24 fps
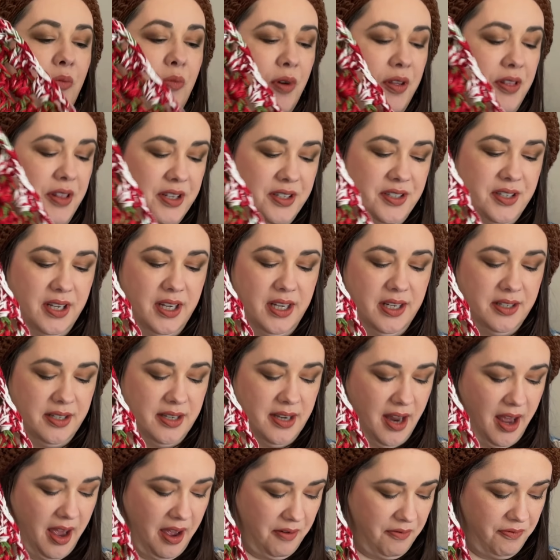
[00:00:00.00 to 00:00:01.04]
This is
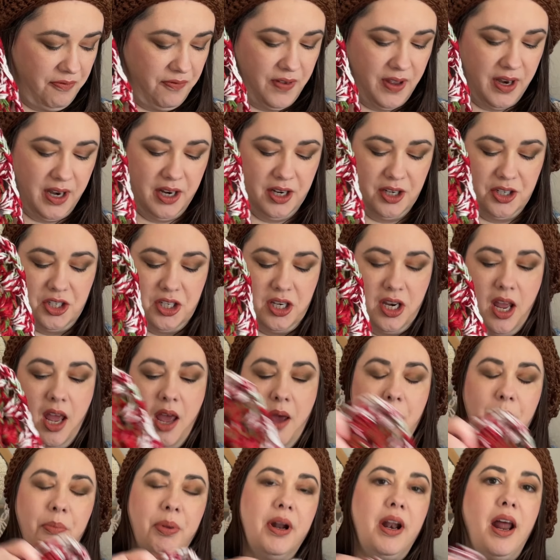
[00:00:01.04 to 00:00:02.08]
not finished,
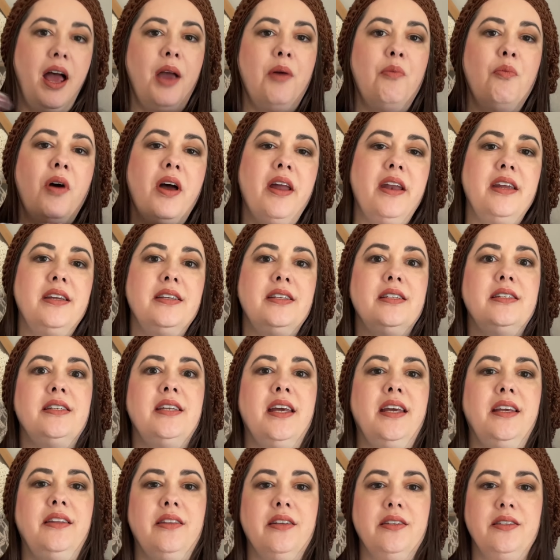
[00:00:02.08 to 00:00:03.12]
but I wanted to
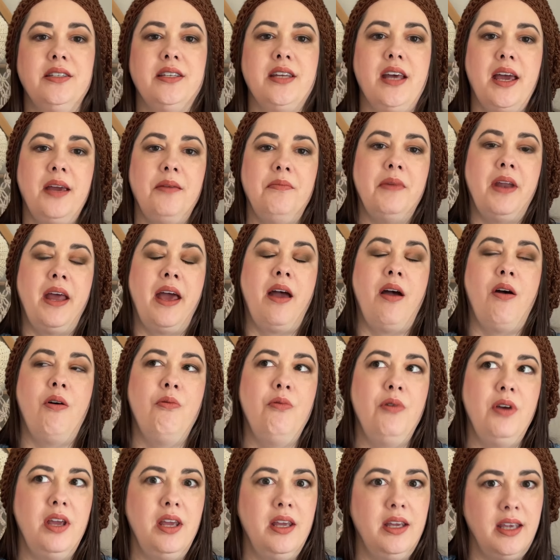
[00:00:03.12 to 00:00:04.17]
take this time
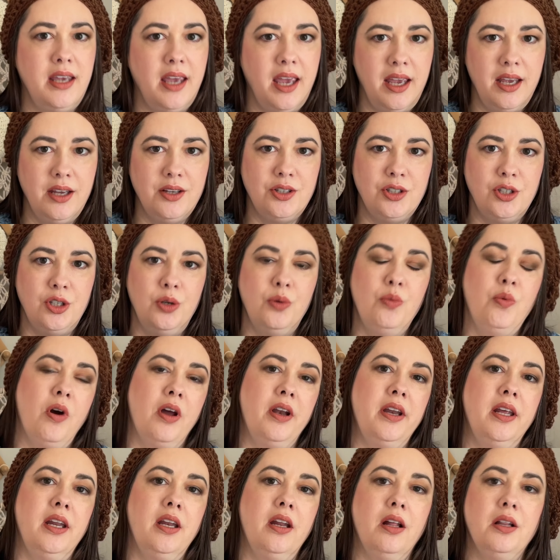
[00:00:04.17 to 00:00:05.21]
now in case you
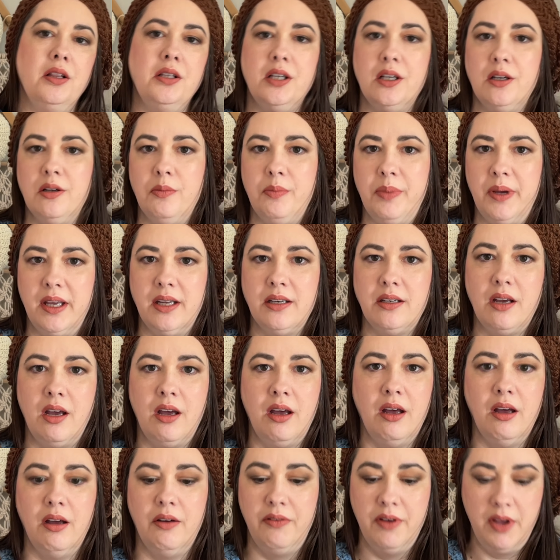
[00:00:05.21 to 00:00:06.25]
wanted a little bit
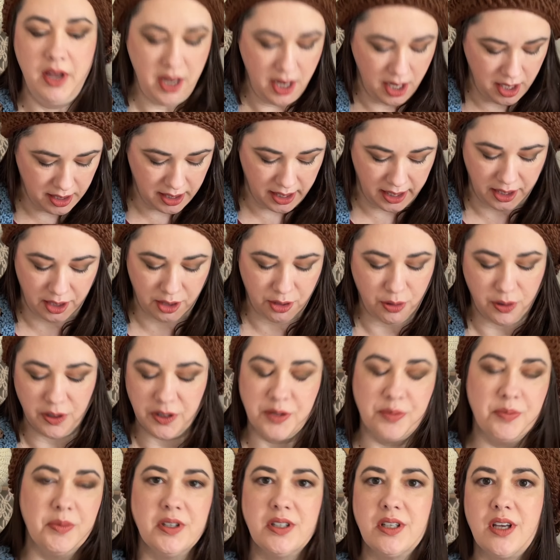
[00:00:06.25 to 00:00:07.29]
of like
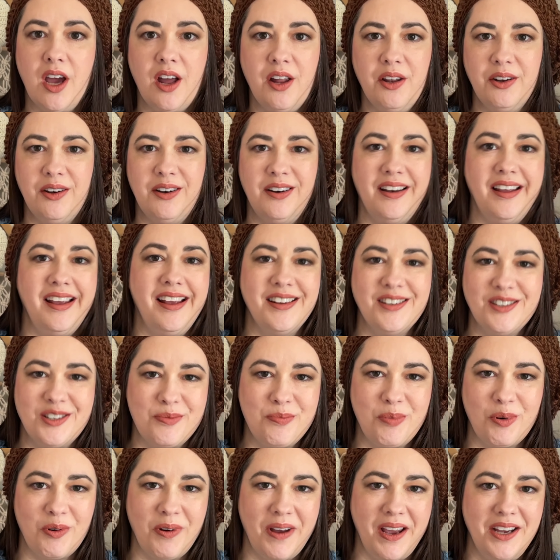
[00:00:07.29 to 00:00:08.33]
Christmas colored
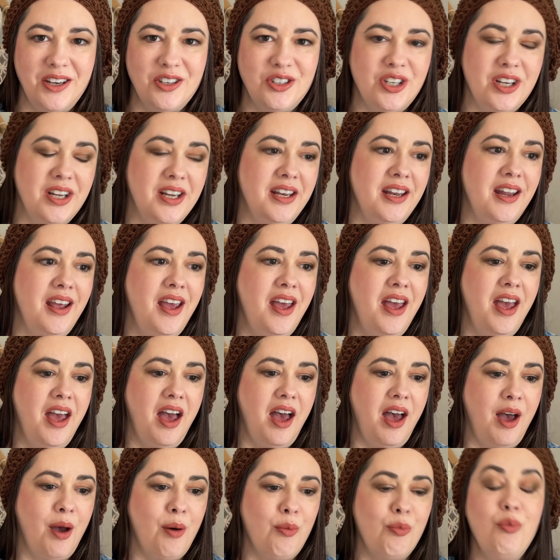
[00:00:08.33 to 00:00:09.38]
inspiration.
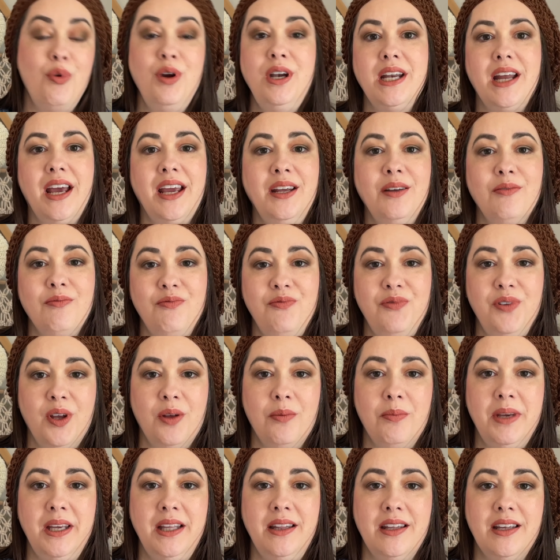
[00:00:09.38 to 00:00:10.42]
When I am
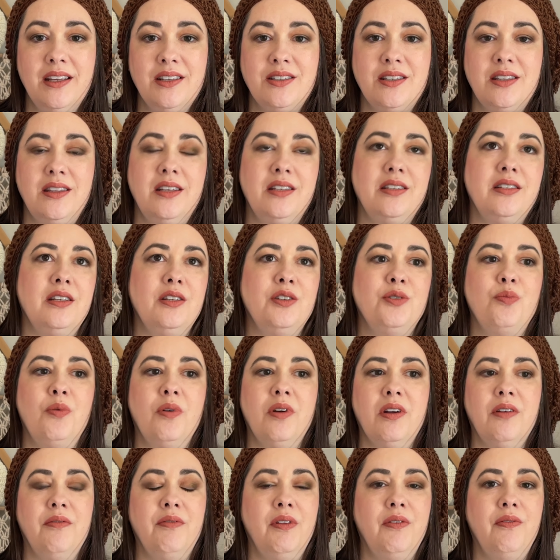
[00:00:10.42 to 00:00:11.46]
filming this, this is
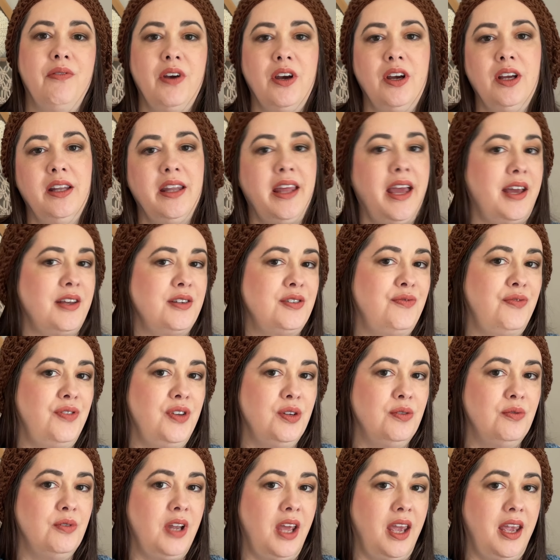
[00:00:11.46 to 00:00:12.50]
one of the very last
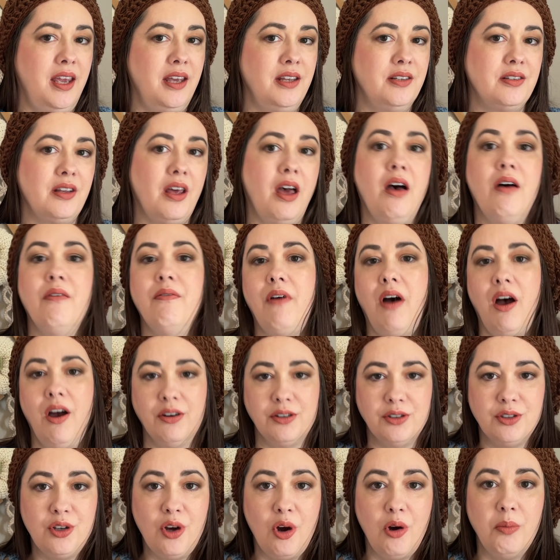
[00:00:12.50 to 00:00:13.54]
few days of
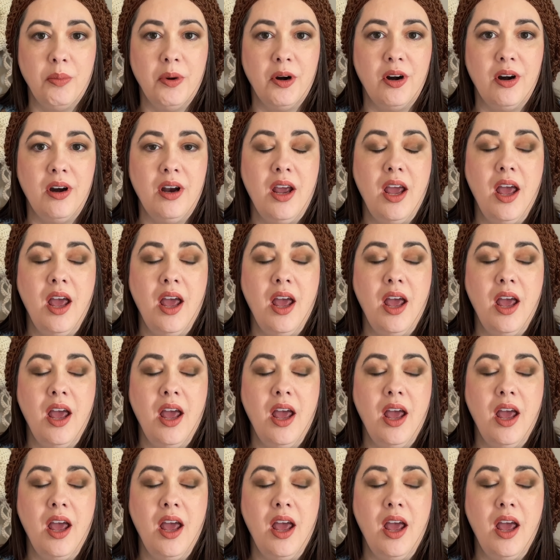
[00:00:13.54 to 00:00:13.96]
October.